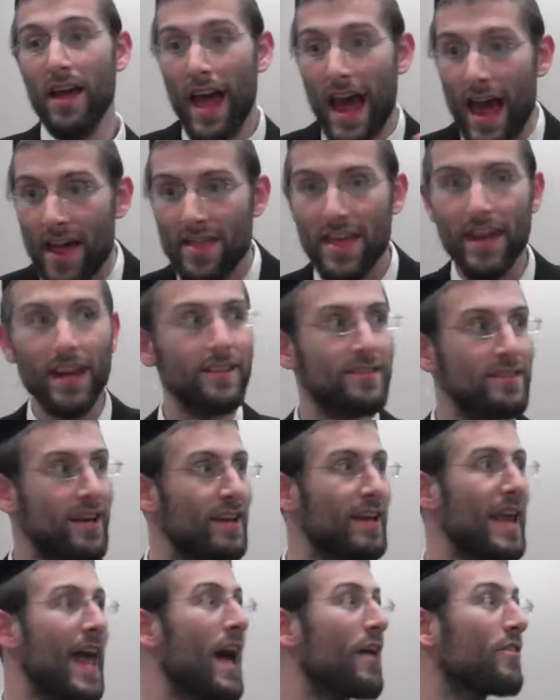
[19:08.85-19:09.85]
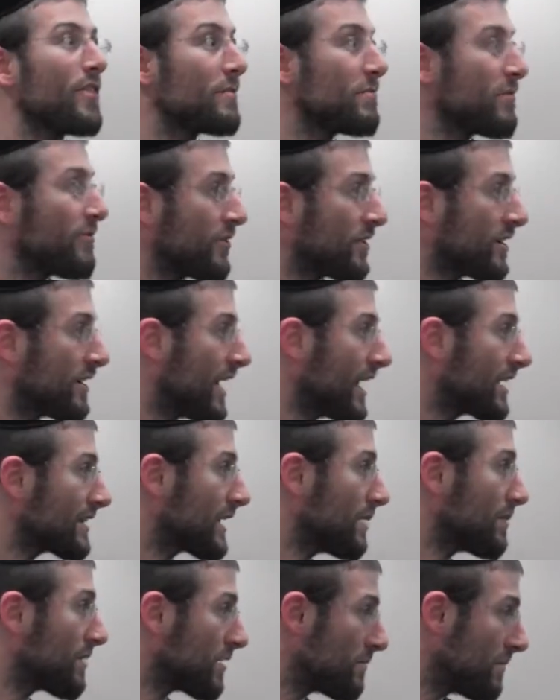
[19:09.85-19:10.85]
and they could say now that before
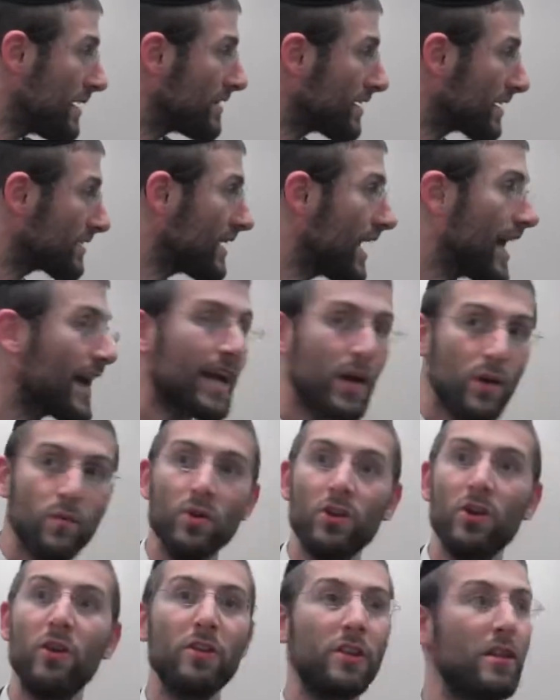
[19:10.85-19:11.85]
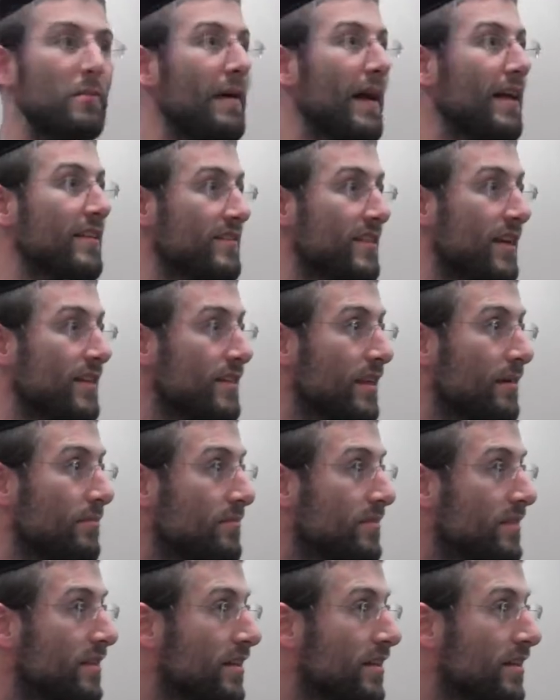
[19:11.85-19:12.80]
nechtam they're made the gdaik and we'll know that the Baal sent them.